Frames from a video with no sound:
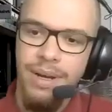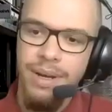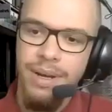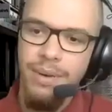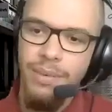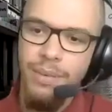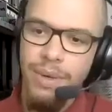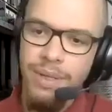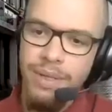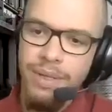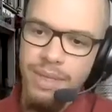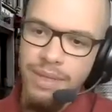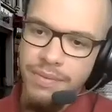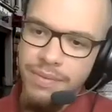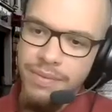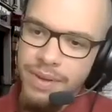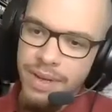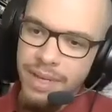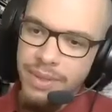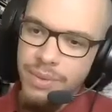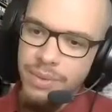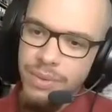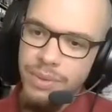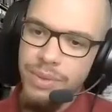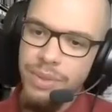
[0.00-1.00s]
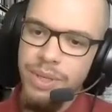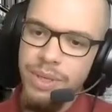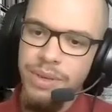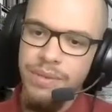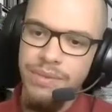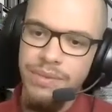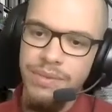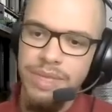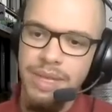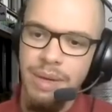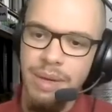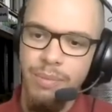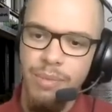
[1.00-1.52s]
what advice would you give
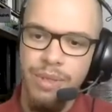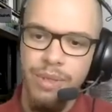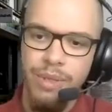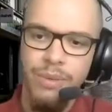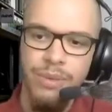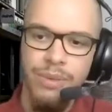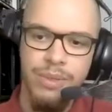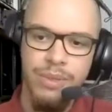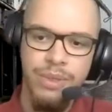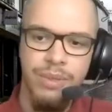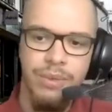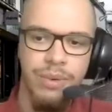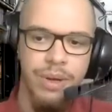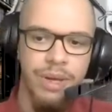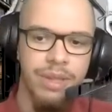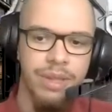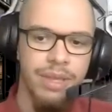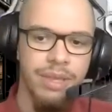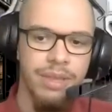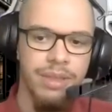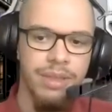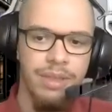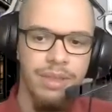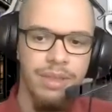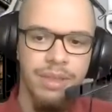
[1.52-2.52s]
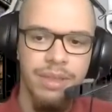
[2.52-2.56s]
someone who's creating